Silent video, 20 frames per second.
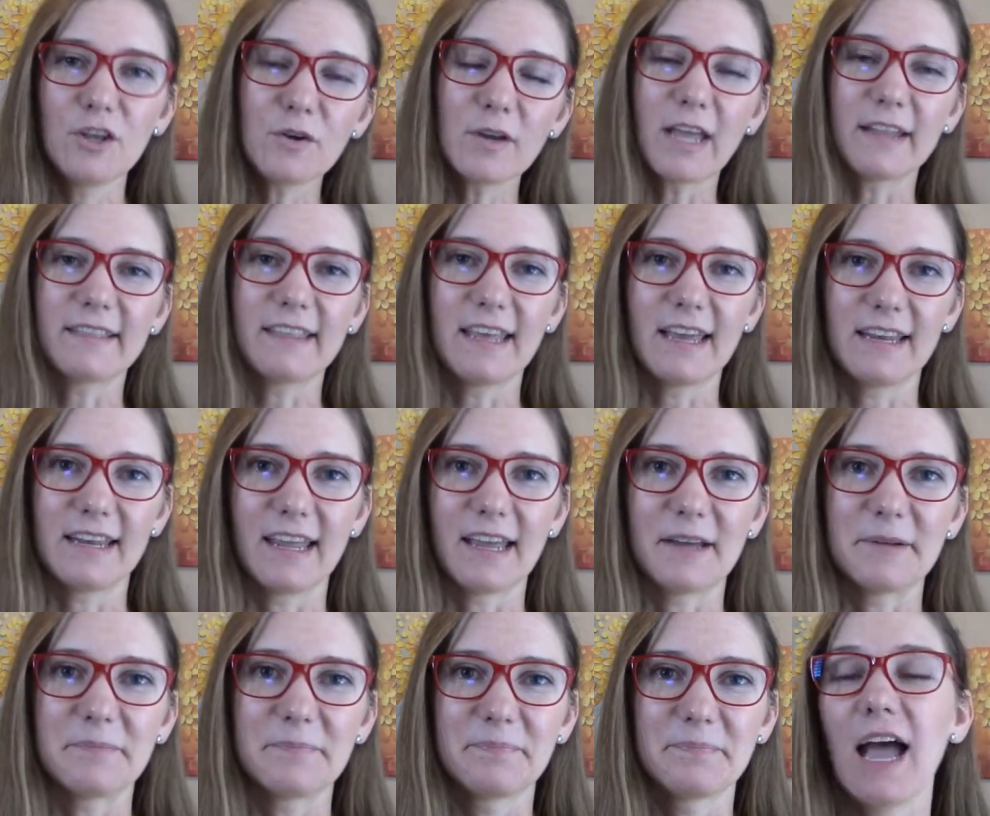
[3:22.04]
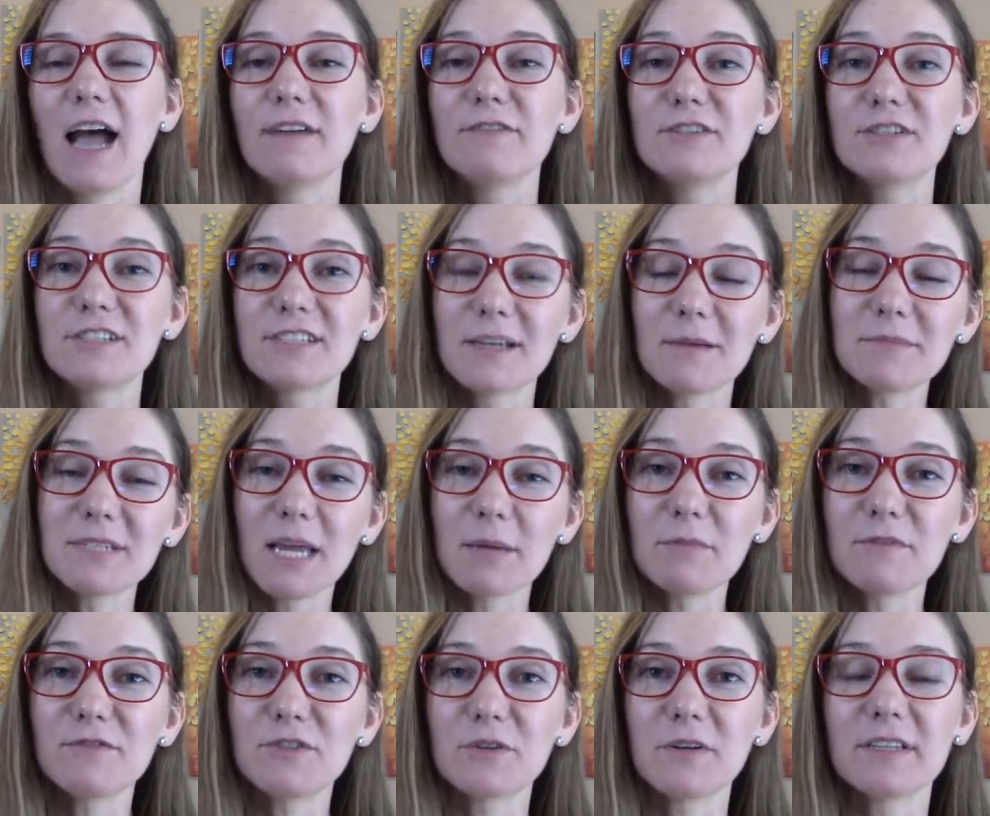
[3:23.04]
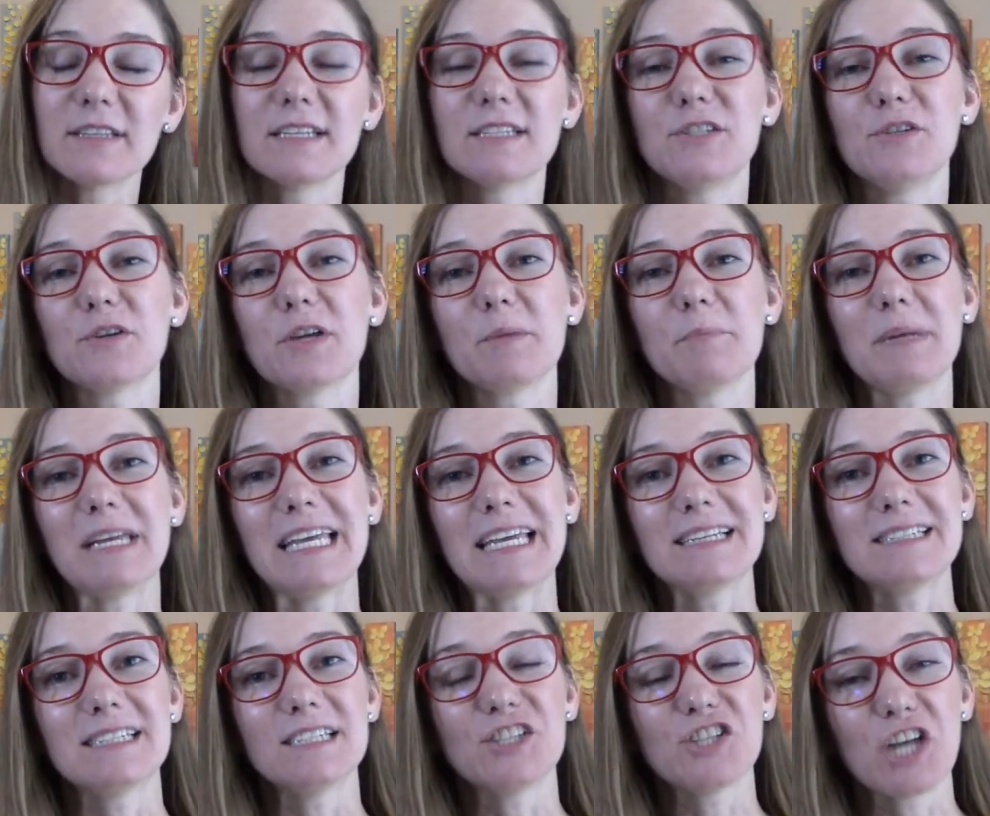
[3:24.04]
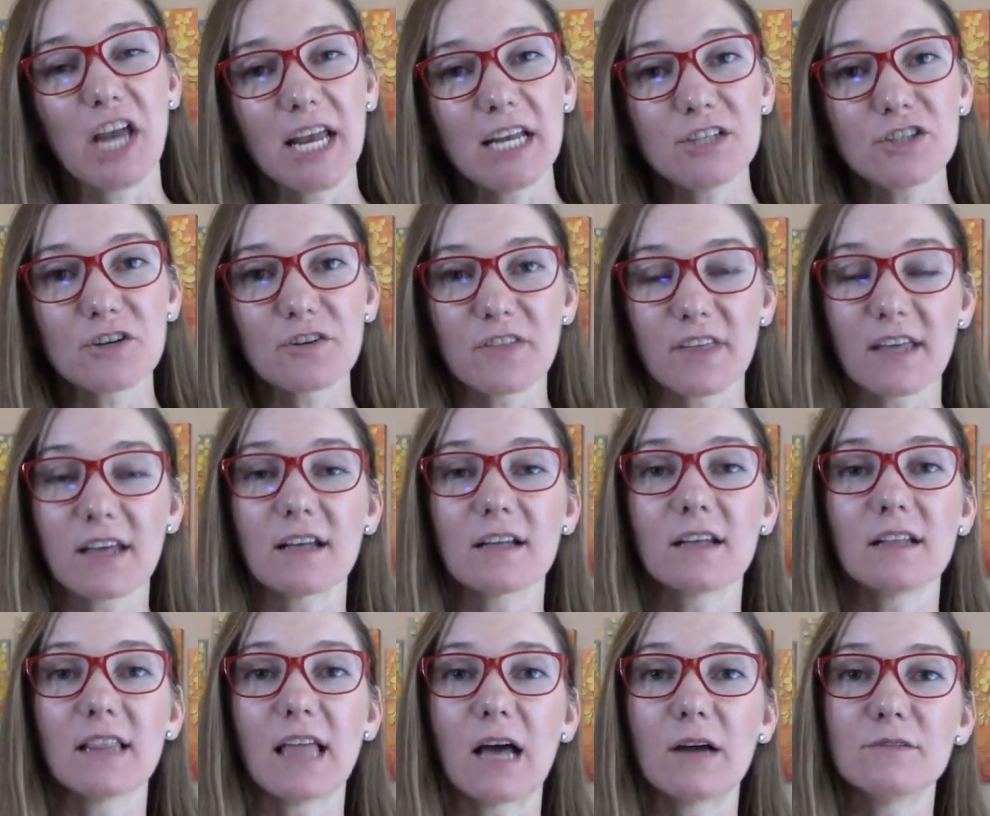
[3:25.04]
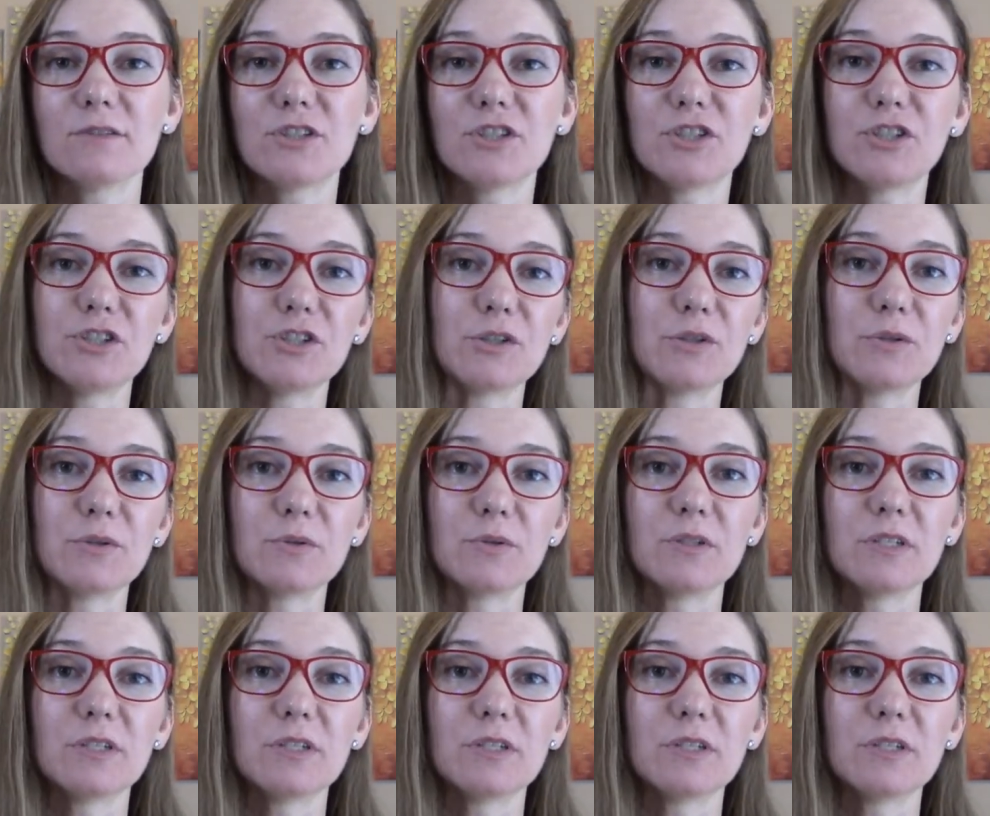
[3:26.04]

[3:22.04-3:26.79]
get the idea. After some time of doing this, you can begin to change your thinking aloud to,